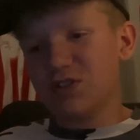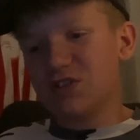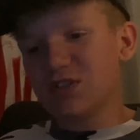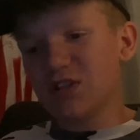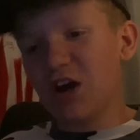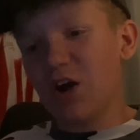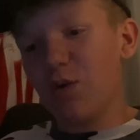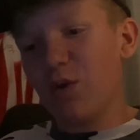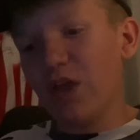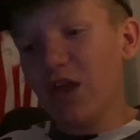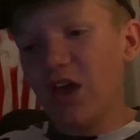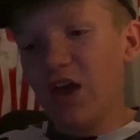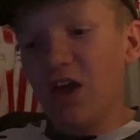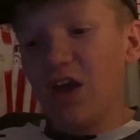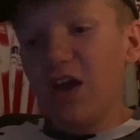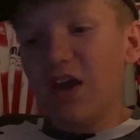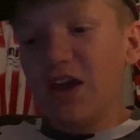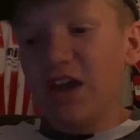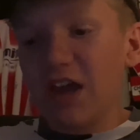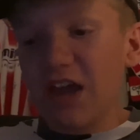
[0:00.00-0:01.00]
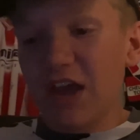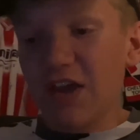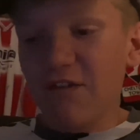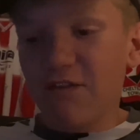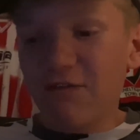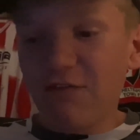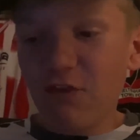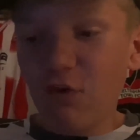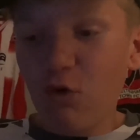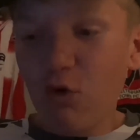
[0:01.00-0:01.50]
So, in
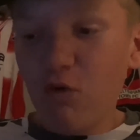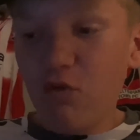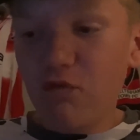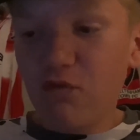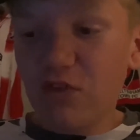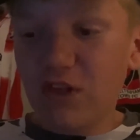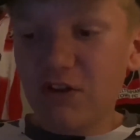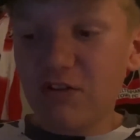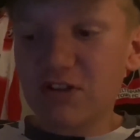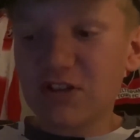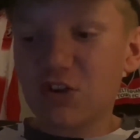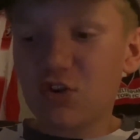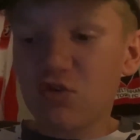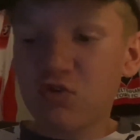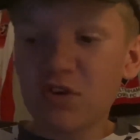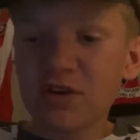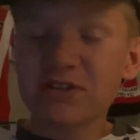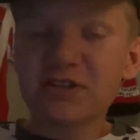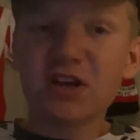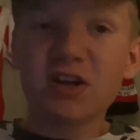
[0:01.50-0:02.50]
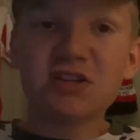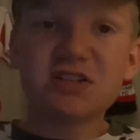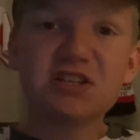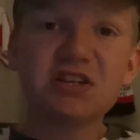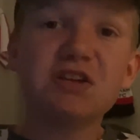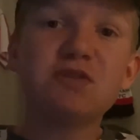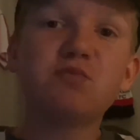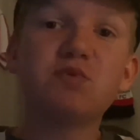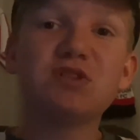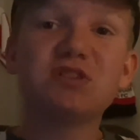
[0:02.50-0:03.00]
4th, there is Chris
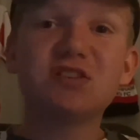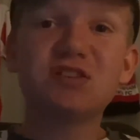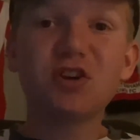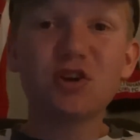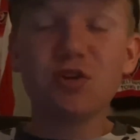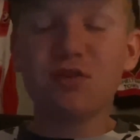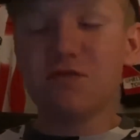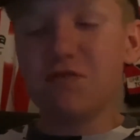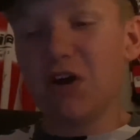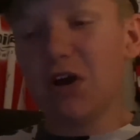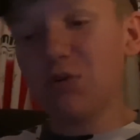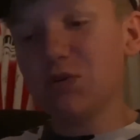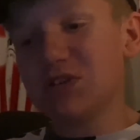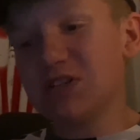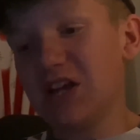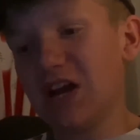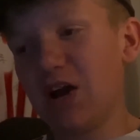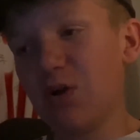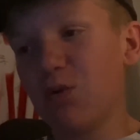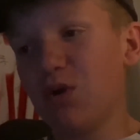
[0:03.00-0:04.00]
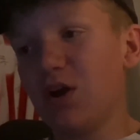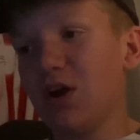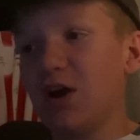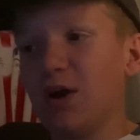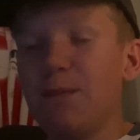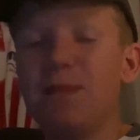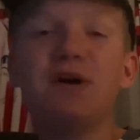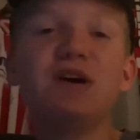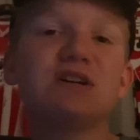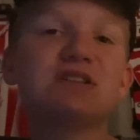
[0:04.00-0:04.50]
Hussey with 2 votes. Now,
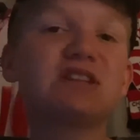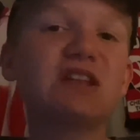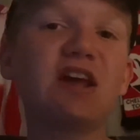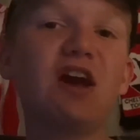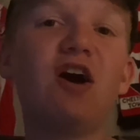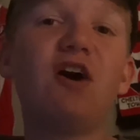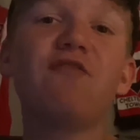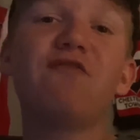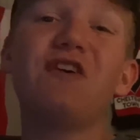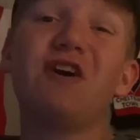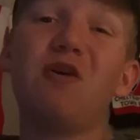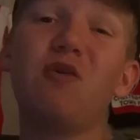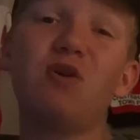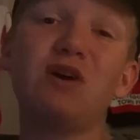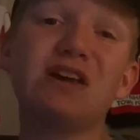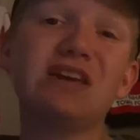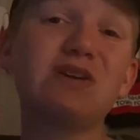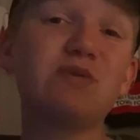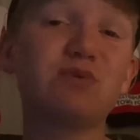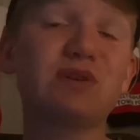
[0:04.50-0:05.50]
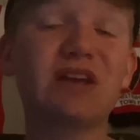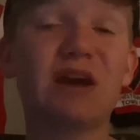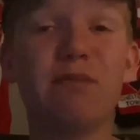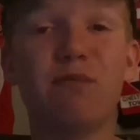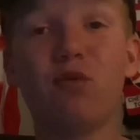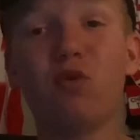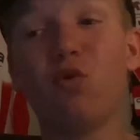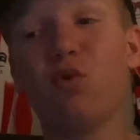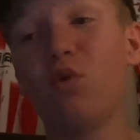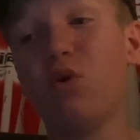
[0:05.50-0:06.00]
personally, I felt he would get
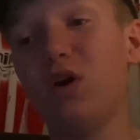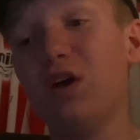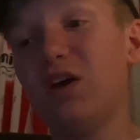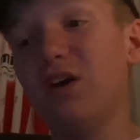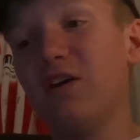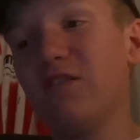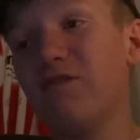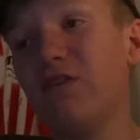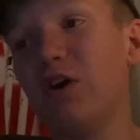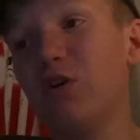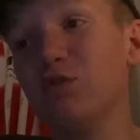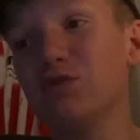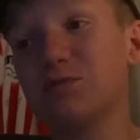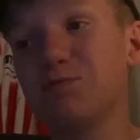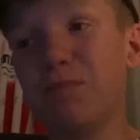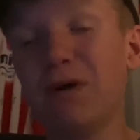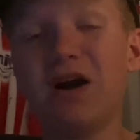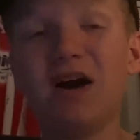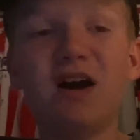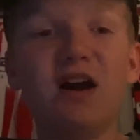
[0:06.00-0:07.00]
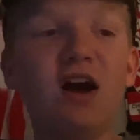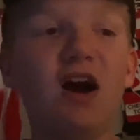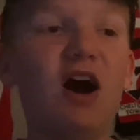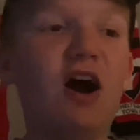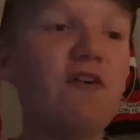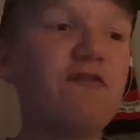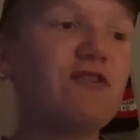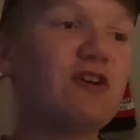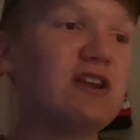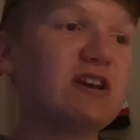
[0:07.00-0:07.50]
more votes, but I
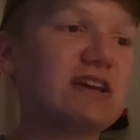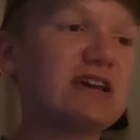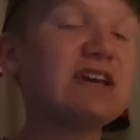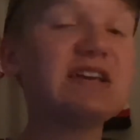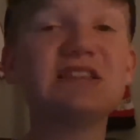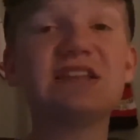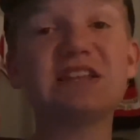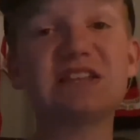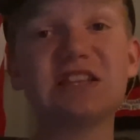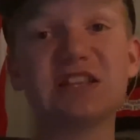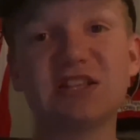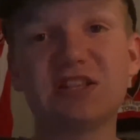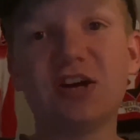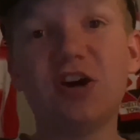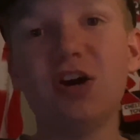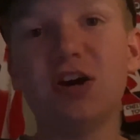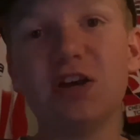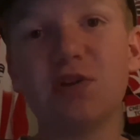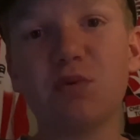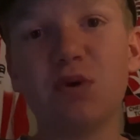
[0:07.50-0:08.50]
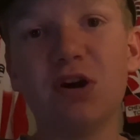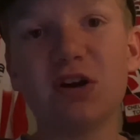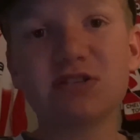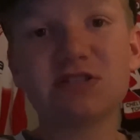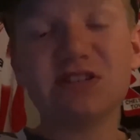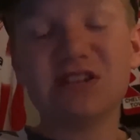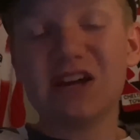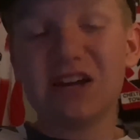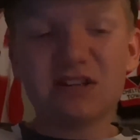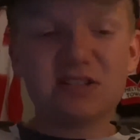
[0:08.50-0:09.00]
feel like he did the dirty work
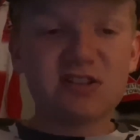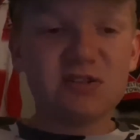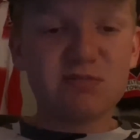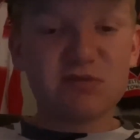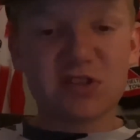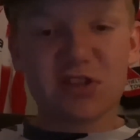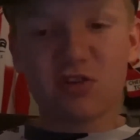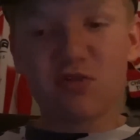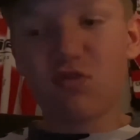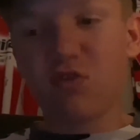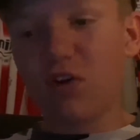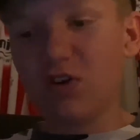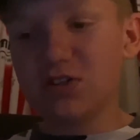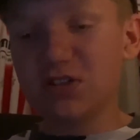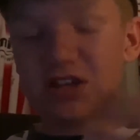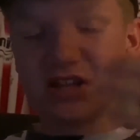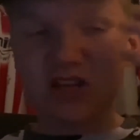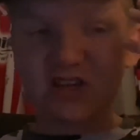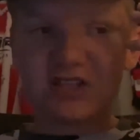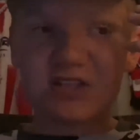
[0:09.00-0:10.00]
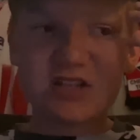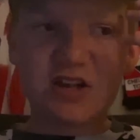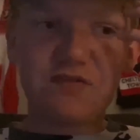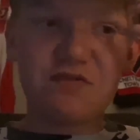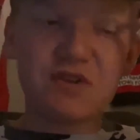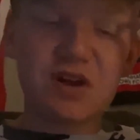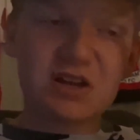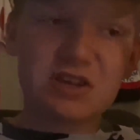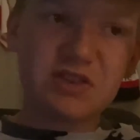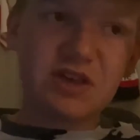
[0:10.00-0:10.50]
today in terms of the crossing and stuff
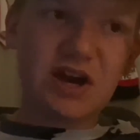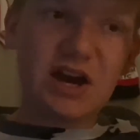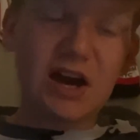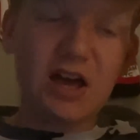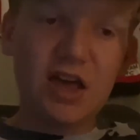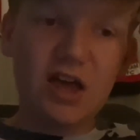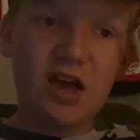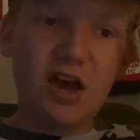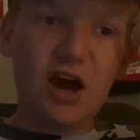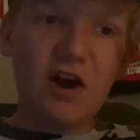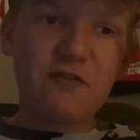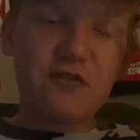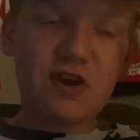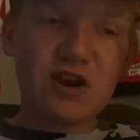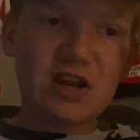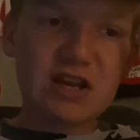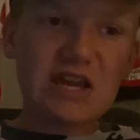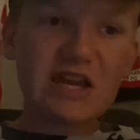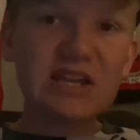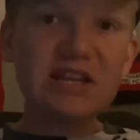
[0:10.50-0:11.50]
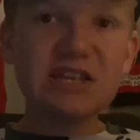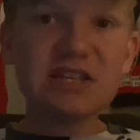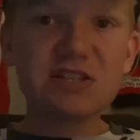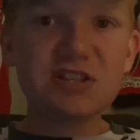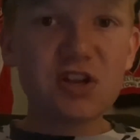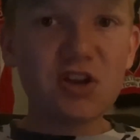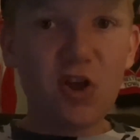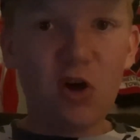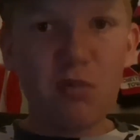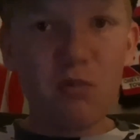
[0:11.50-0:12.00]
like that. I feel like he needs a
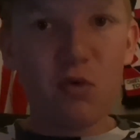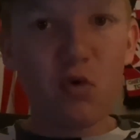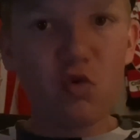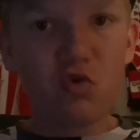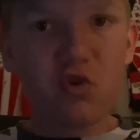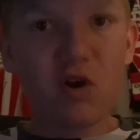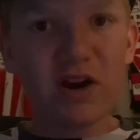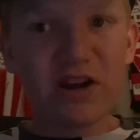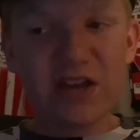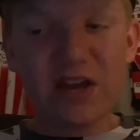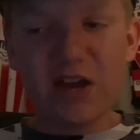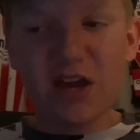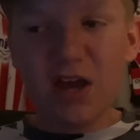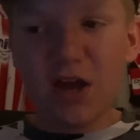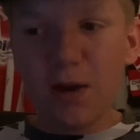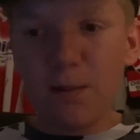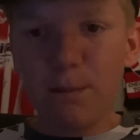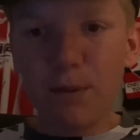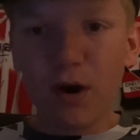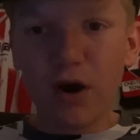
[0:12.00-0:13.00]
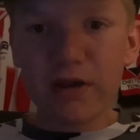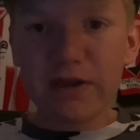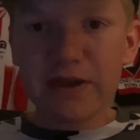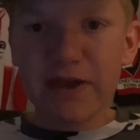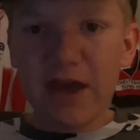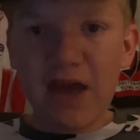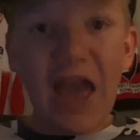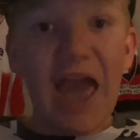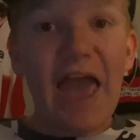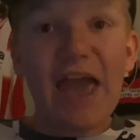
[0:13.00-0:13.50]
lot more credit by
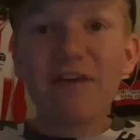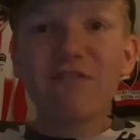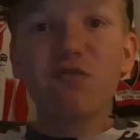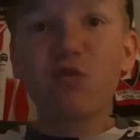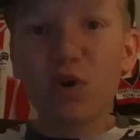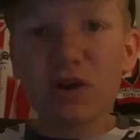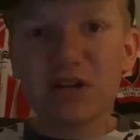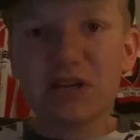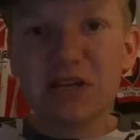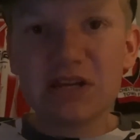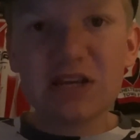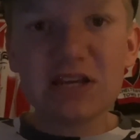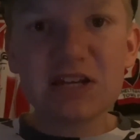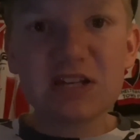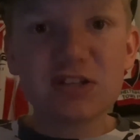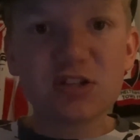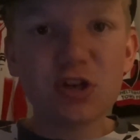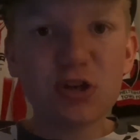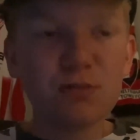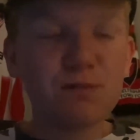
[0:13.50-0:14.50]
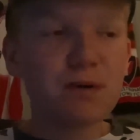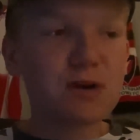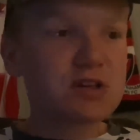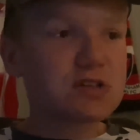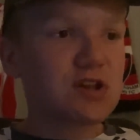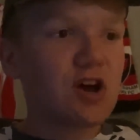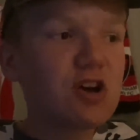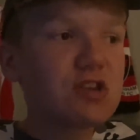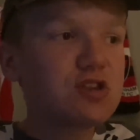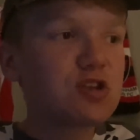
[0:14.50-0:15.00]
everyone in League 2, because
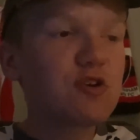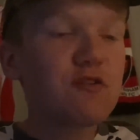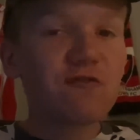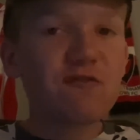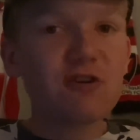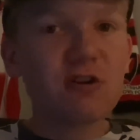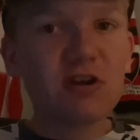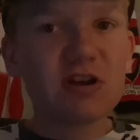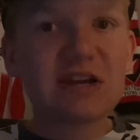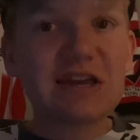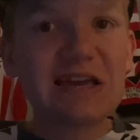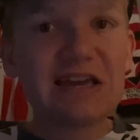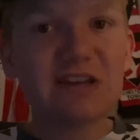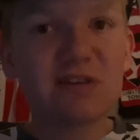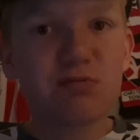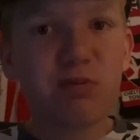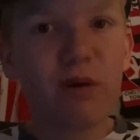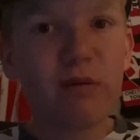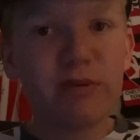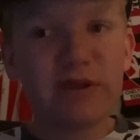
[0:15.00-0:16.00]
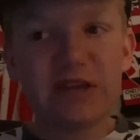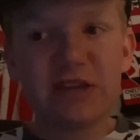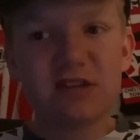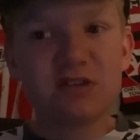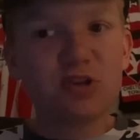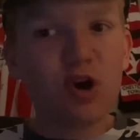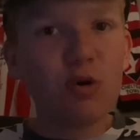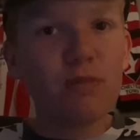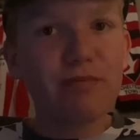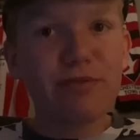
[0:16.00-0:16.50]
I do feel like he is probably
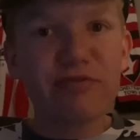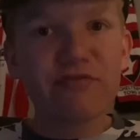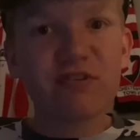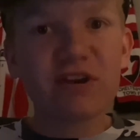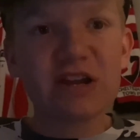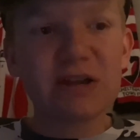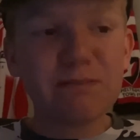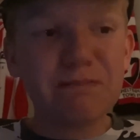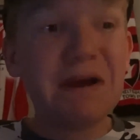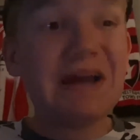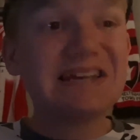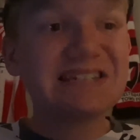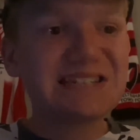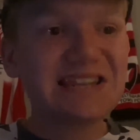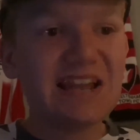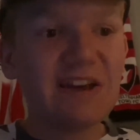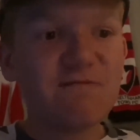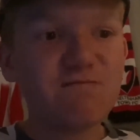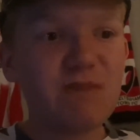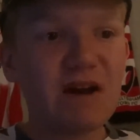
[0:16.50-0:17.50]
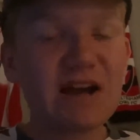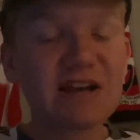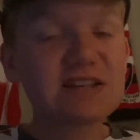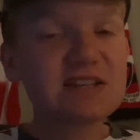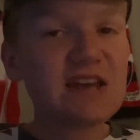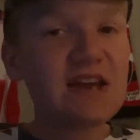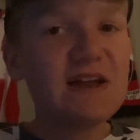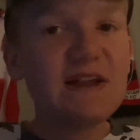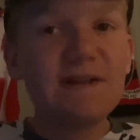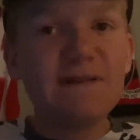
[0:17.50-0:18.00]
top 3 best left backs,
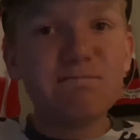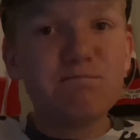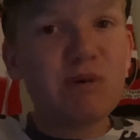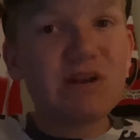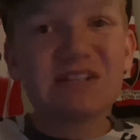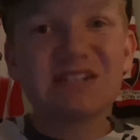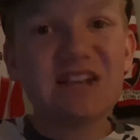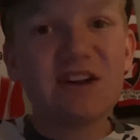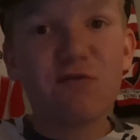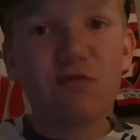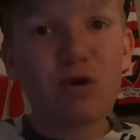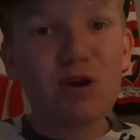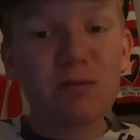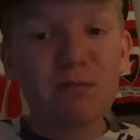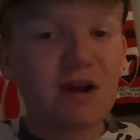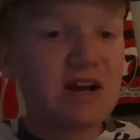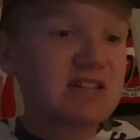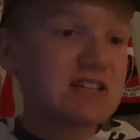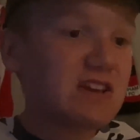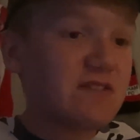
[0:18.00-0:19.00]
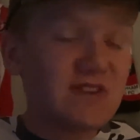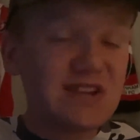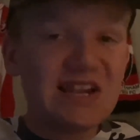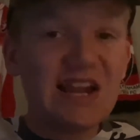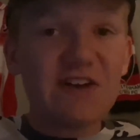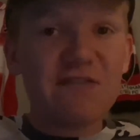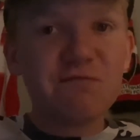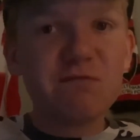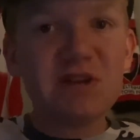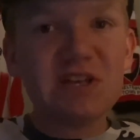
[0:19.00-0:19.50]
best left wing backs, even
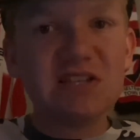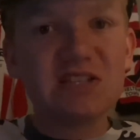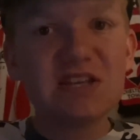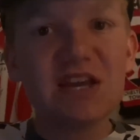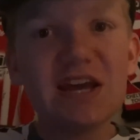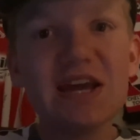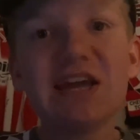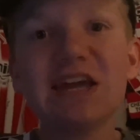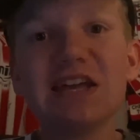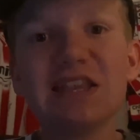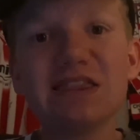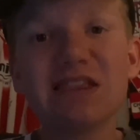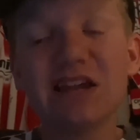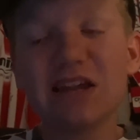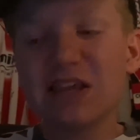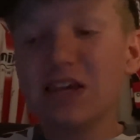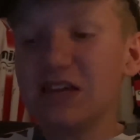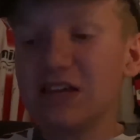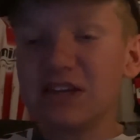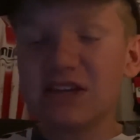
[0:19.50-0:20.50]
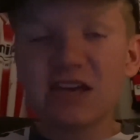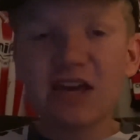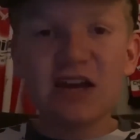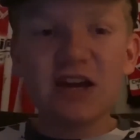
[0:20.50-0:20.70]
left mids in the league.